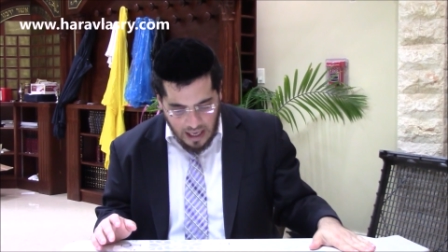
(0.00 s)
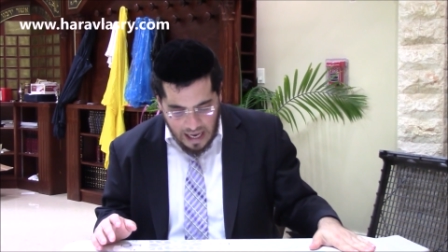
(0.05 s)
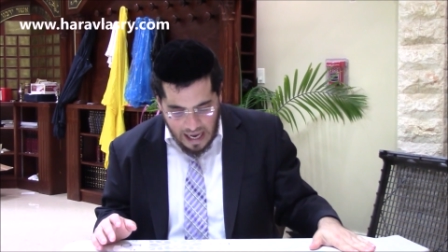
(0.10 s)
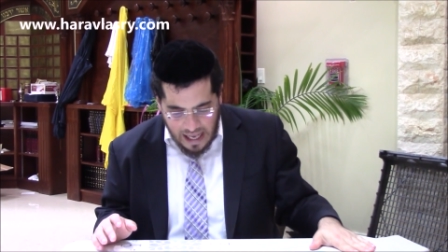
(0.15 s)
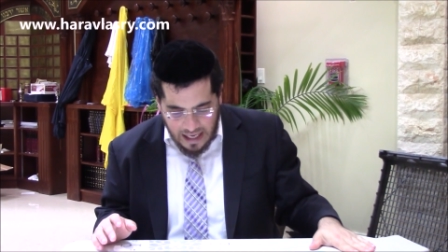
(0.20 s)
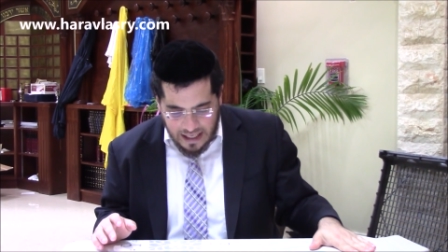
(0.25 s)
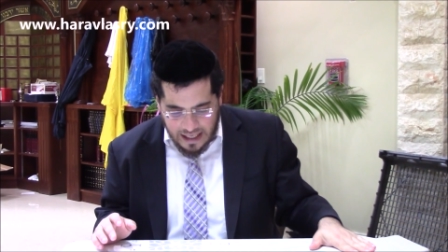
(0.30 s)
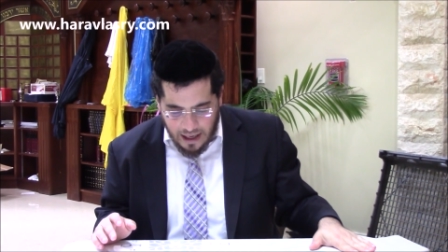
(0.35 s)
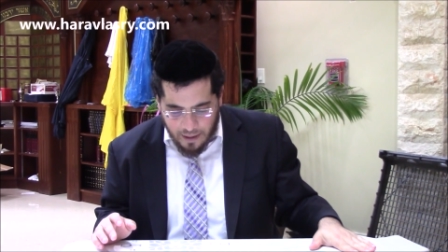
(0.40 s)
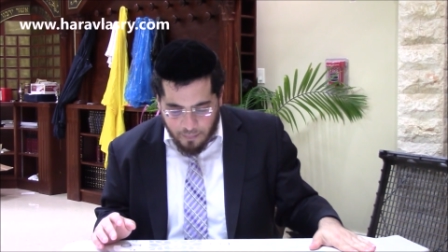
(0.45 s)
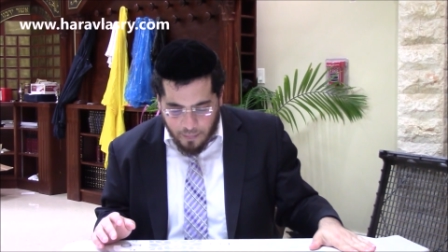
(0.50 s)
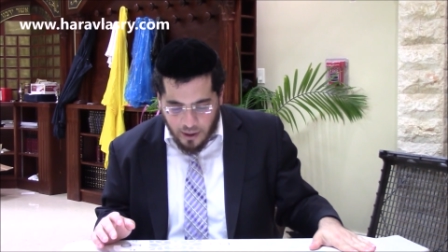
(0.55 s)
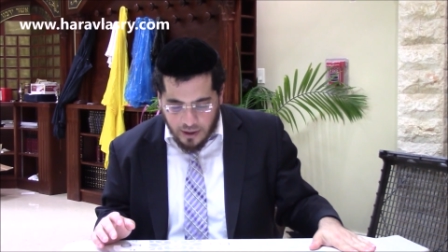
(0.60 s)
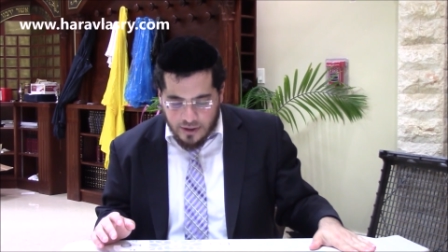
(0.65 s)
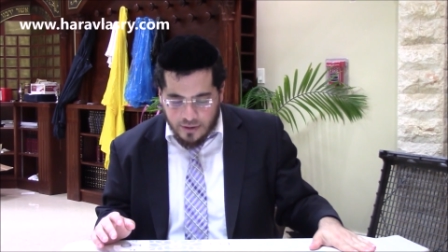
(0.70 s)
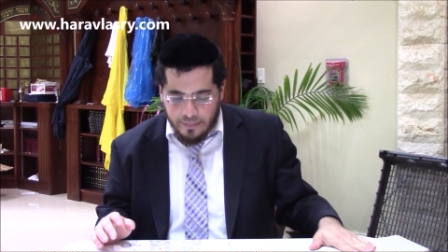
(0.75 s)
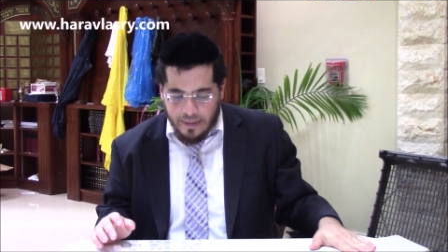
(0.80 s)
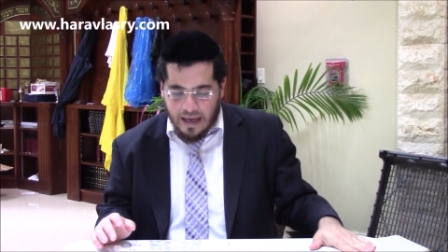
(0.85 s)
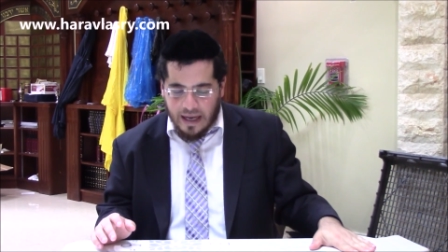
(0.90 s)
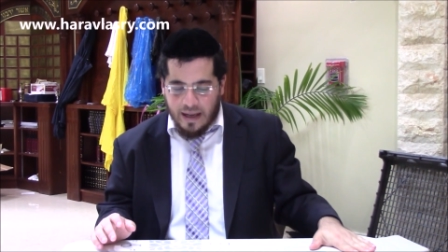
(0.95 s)
And
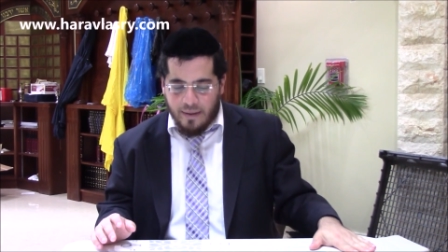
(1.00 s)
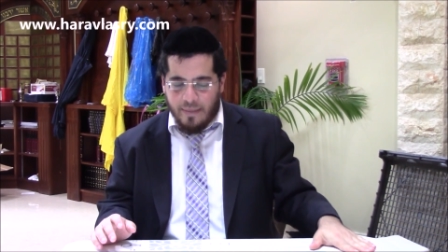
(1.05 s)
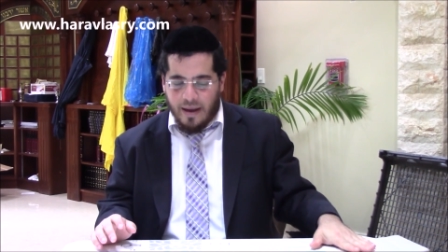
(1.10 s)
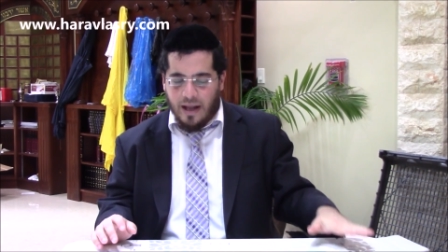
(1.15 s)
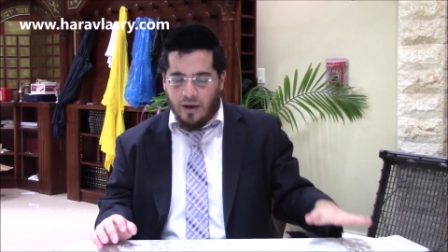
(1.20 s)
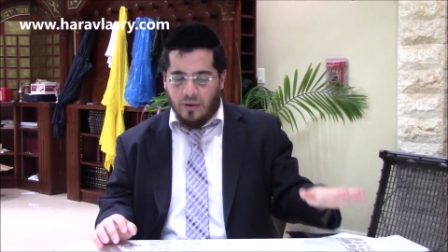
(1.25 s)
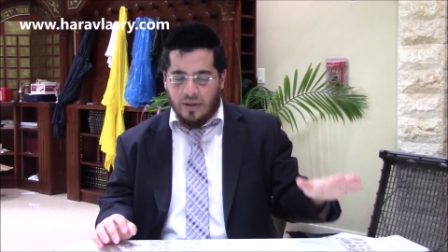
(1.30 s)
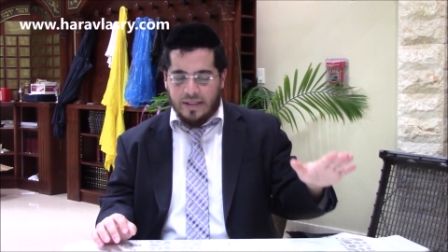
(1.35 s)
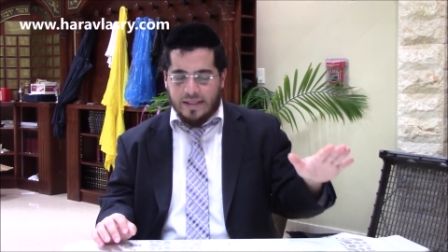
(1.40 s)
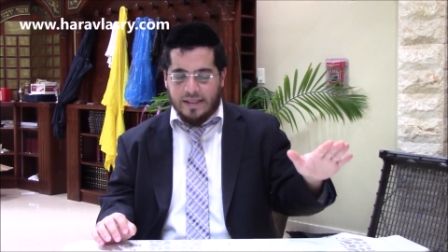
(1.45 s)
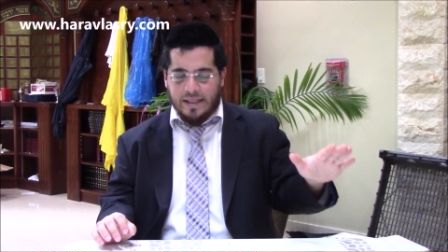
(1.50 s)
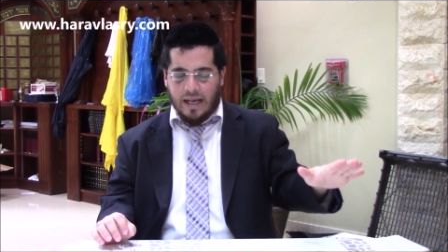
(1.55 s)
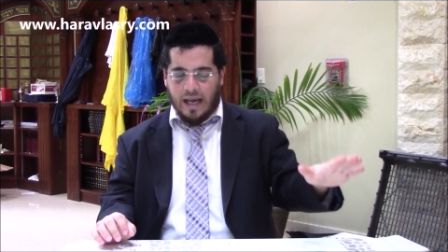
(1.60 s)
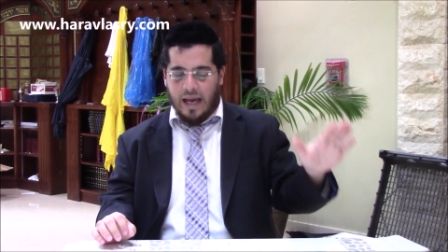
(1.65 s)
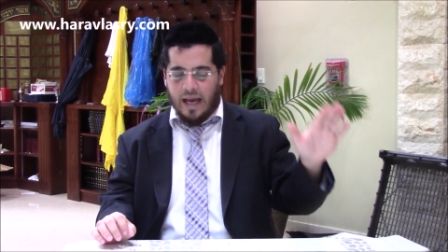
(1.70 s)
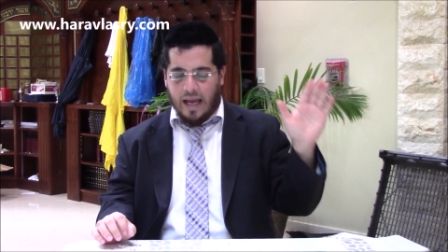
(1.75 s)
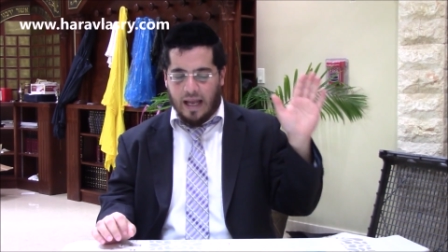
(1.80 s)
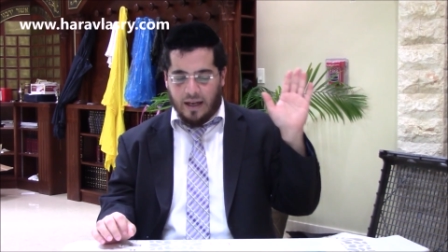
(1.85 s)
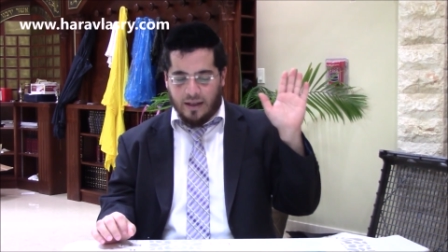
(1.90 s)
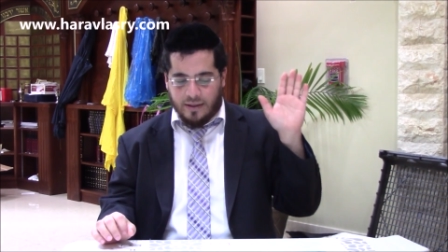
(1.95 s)
Kapot Marim Elu
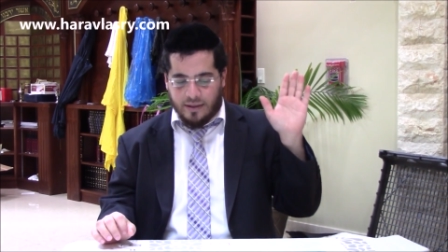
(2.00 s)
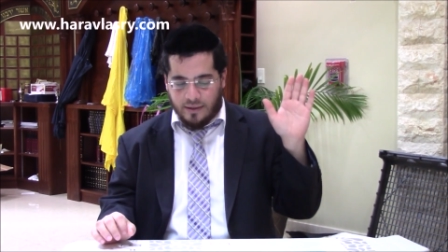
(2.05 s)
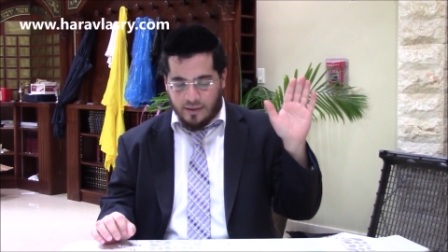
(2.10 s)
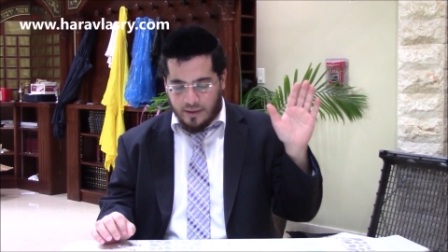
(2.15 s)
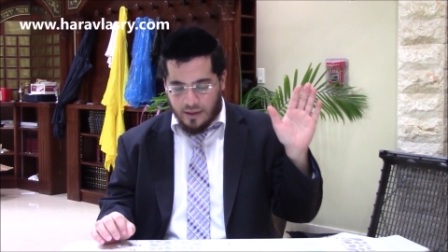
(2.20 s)
Israel.